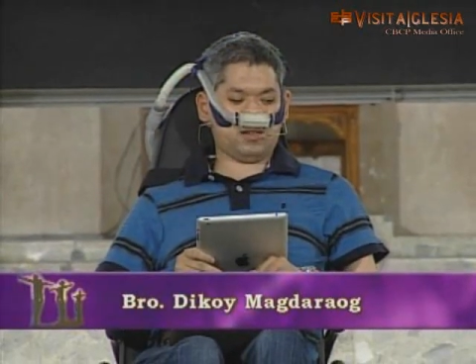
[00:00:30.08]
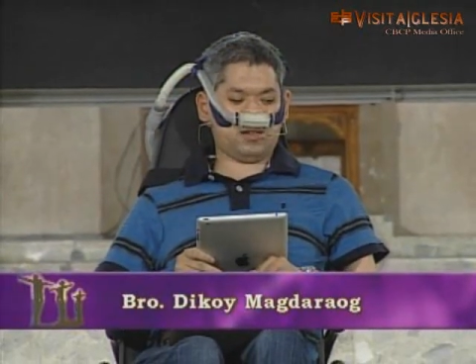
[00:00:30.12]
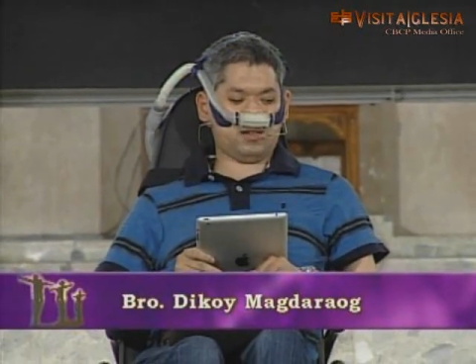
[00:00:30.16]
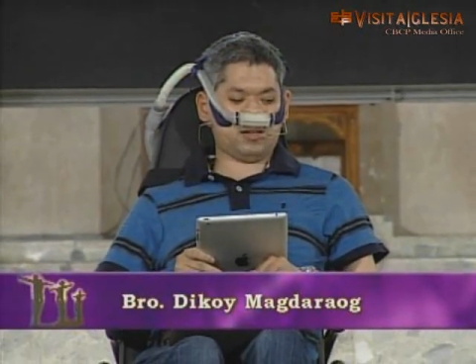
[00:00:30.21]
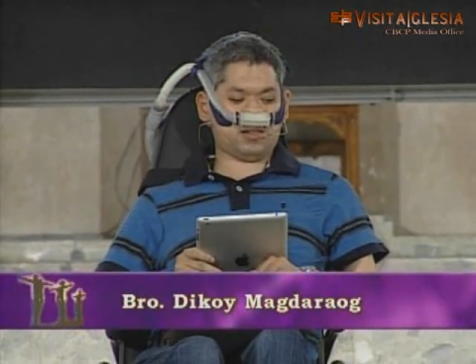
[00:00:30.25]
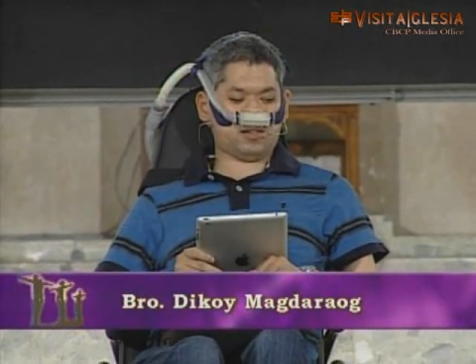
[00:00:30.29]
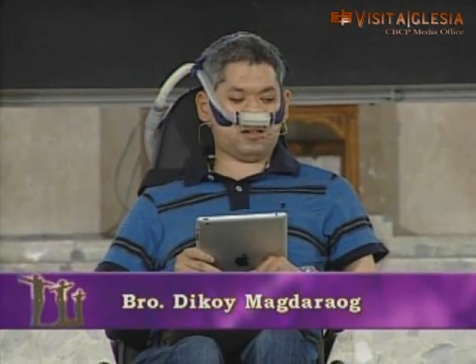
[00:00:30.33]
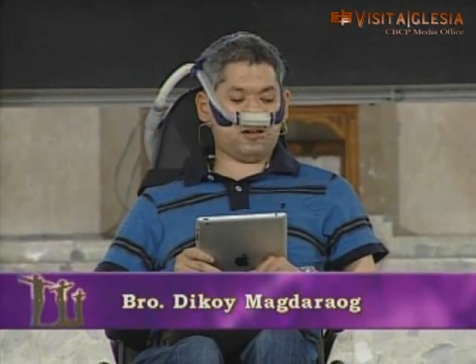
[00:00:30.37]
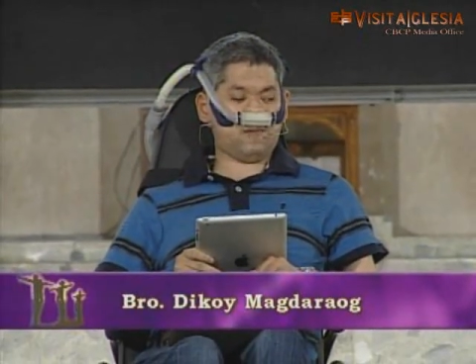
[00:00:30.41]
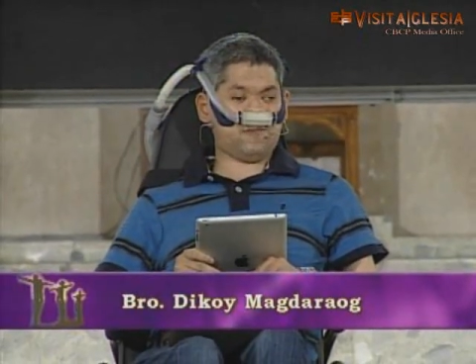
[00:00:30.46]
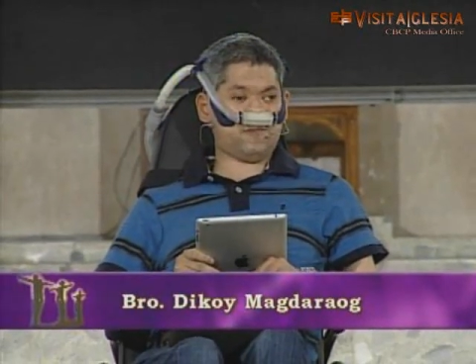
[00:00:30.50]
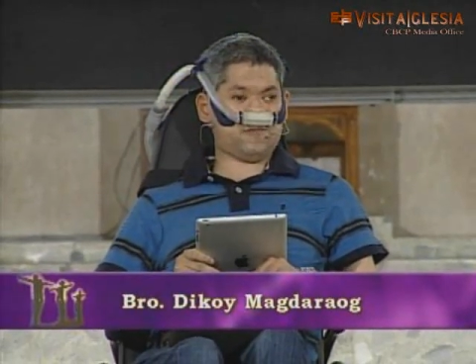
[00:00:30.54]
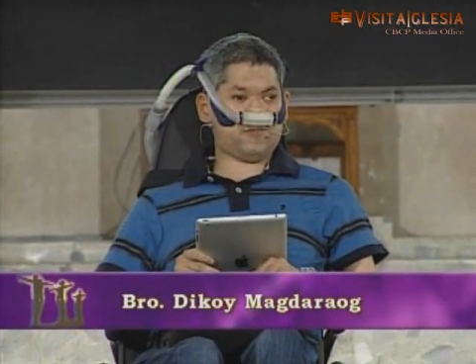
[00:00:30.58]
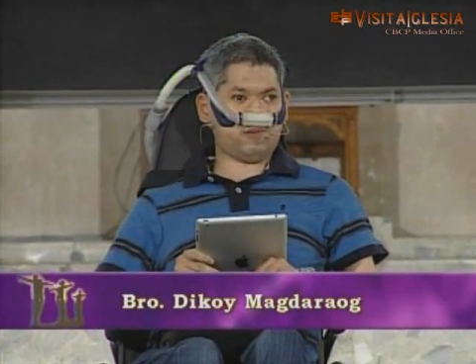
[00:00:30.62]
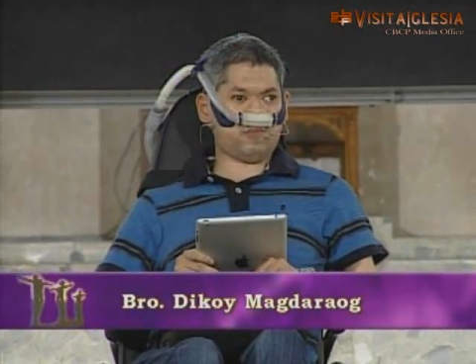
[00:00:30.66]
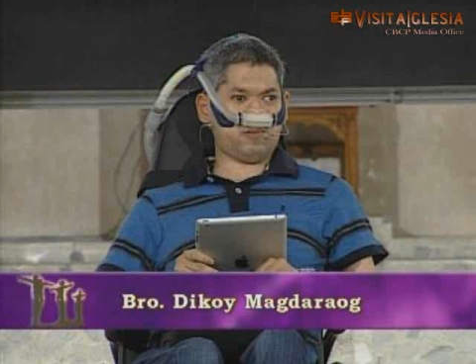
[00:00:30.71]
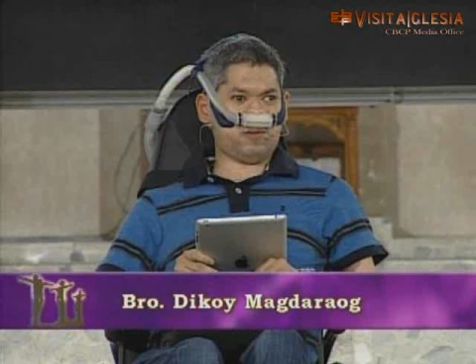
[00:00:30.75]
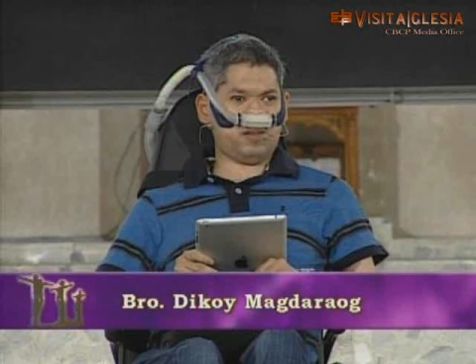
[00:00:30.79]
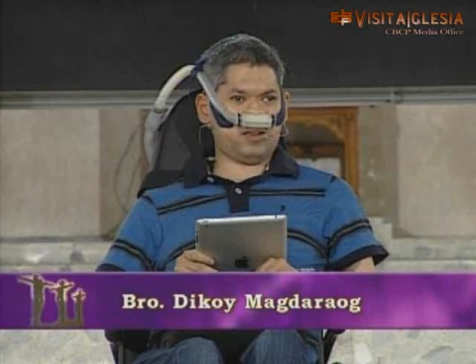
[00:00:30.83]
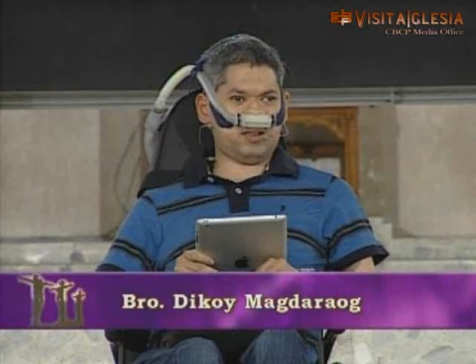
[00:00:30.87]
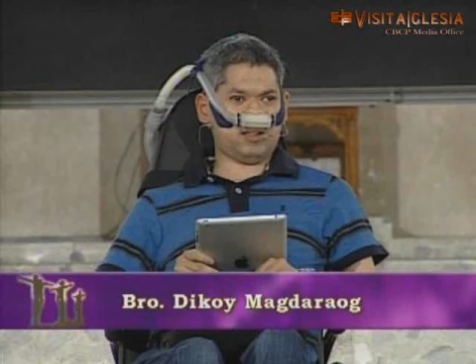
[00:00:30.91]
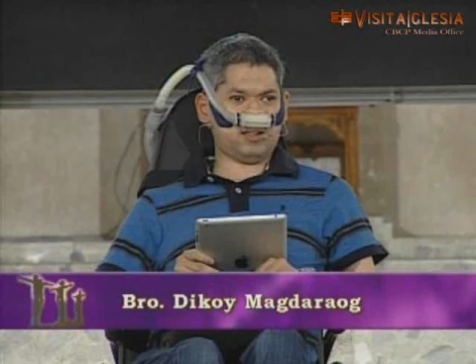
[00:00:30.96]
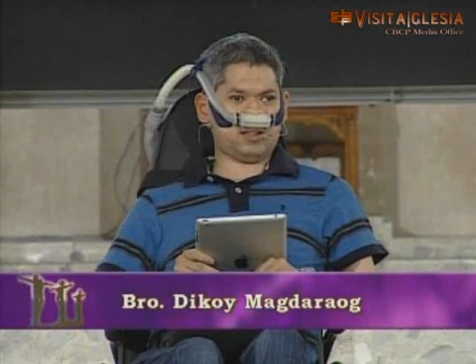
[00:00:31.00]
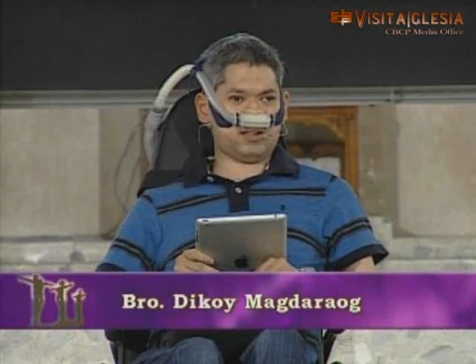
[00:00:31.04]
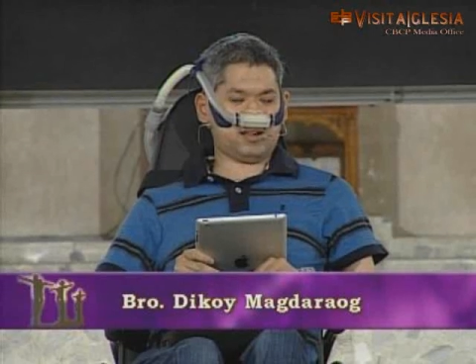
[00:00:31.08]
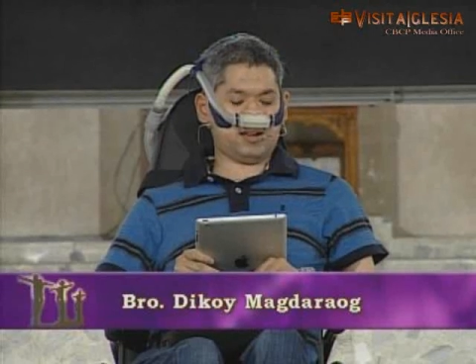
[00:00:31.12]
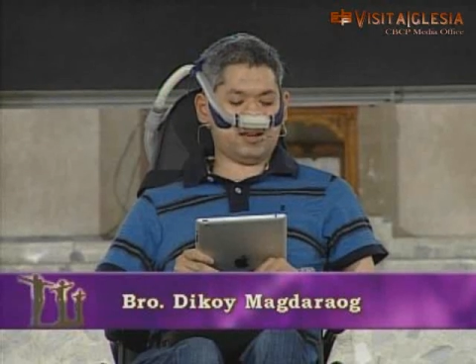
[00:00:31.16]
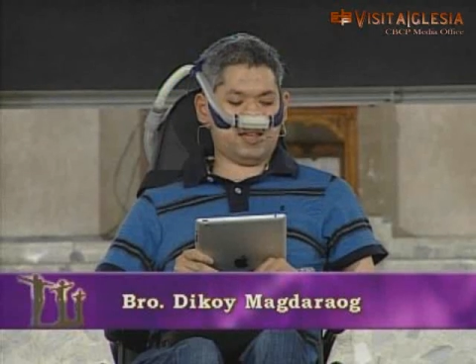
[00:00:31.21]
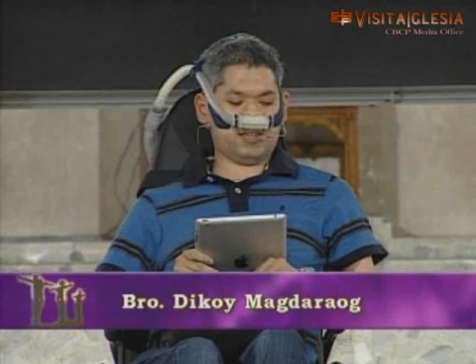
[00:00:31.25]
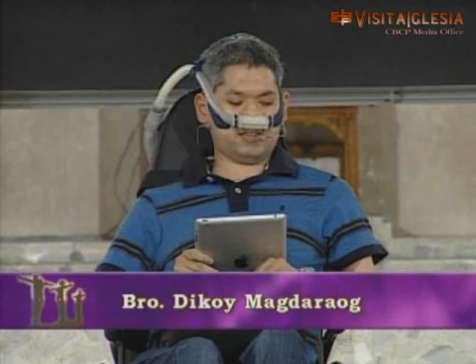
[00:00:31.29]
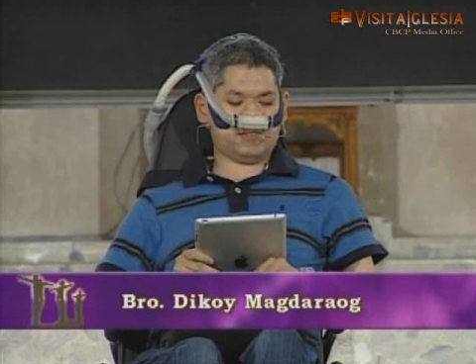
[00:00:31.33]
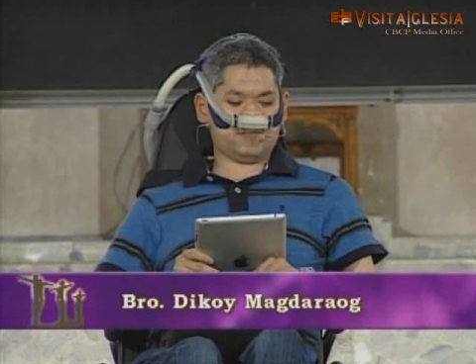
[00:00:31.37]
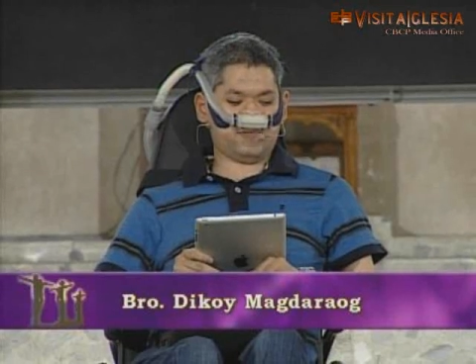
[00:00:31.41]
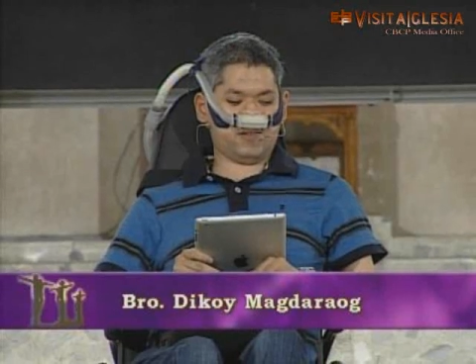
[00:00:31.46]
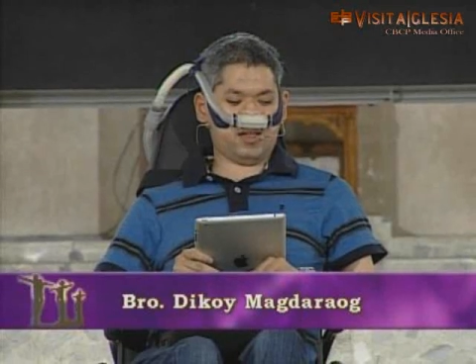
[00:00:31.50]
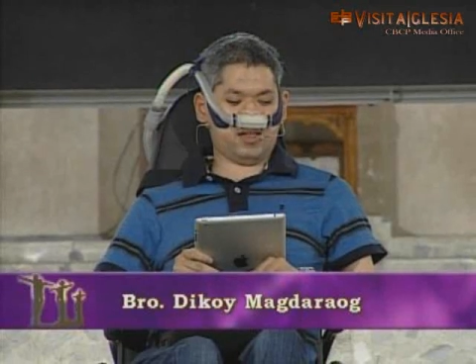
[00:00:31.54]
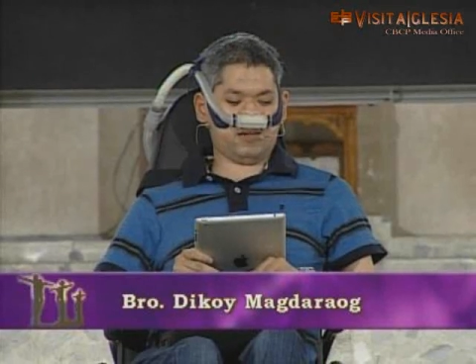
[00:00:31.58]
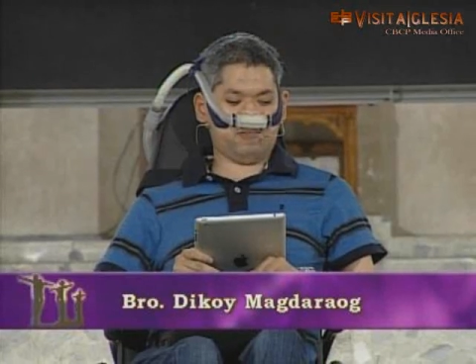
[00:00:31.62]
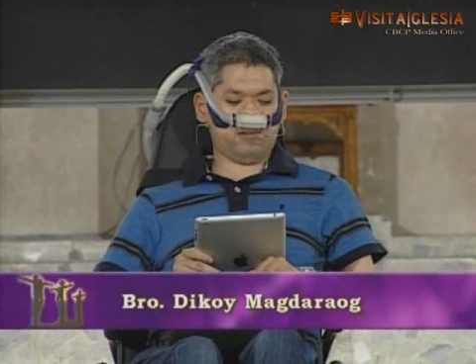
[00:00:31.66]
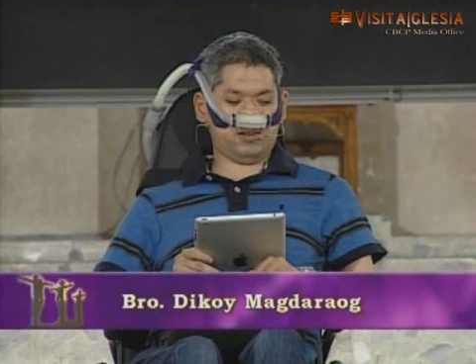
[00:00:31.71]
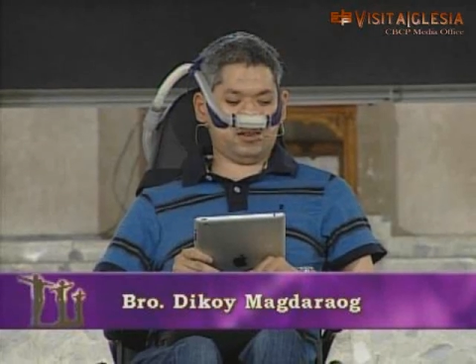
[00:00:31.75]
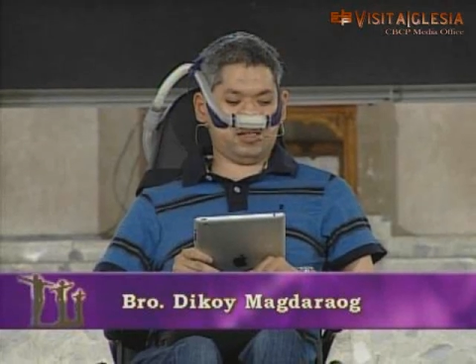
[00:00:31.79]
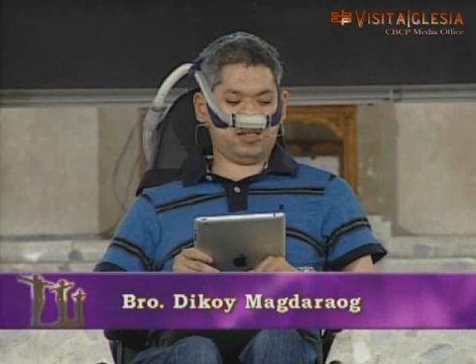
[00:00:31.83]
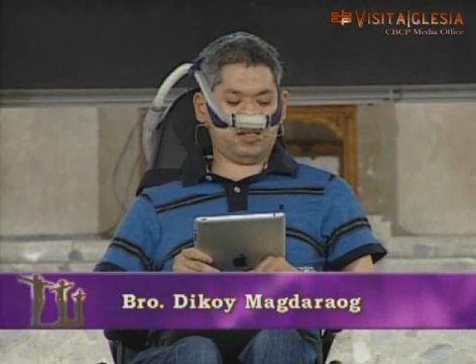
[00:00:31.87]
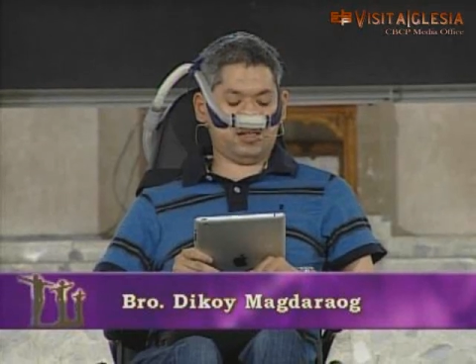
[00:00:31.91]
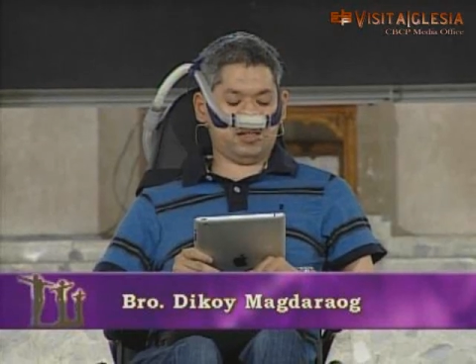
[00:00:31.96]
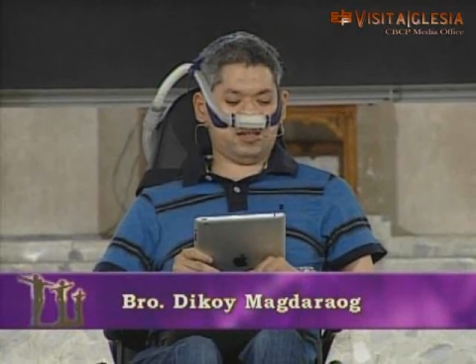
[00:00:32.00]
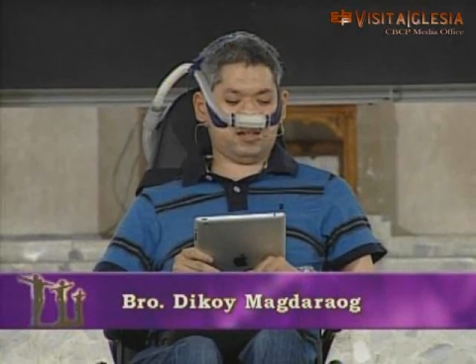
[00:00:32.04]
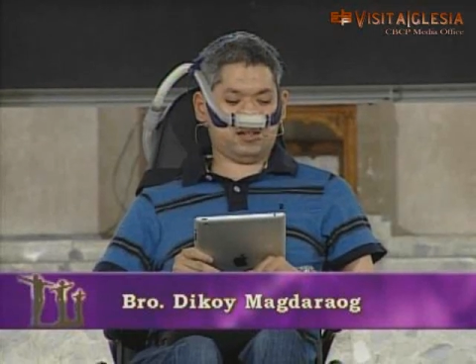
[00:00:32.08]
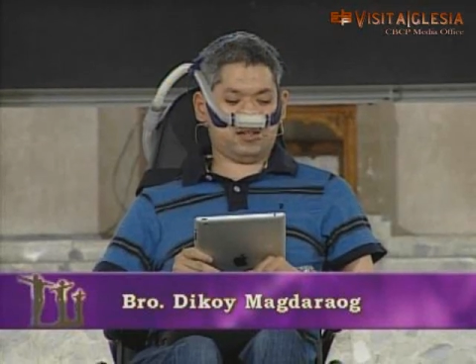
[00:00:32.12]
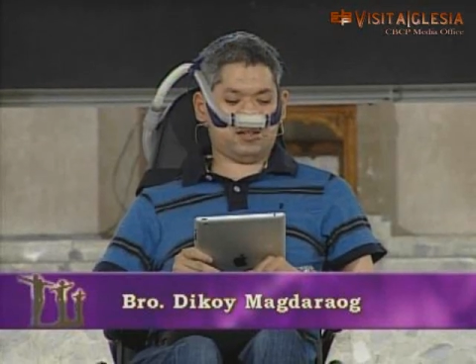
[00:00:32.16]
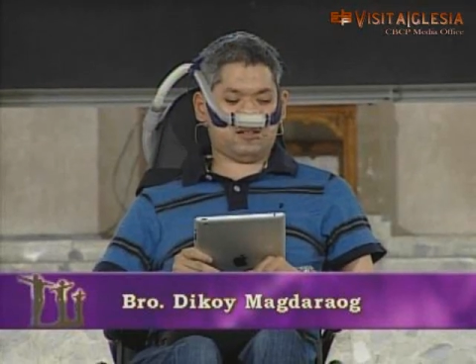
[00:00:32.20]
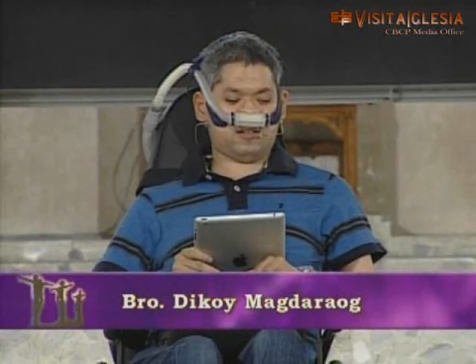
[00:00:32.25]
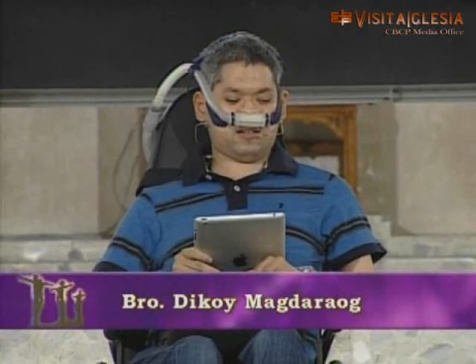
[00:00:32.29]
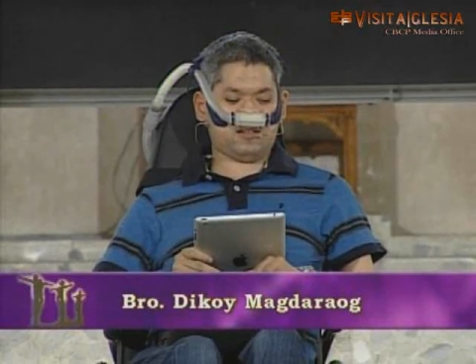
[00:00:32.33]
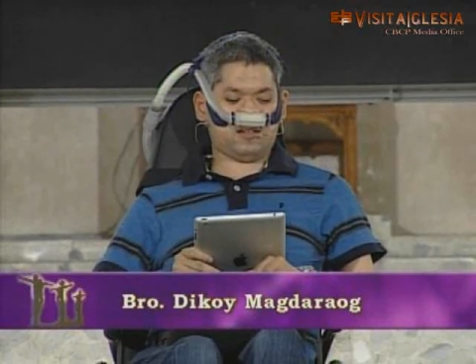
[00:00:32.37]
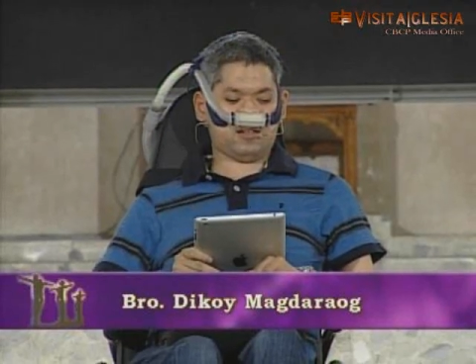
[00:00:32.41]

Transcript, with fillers: I come from a middle class family.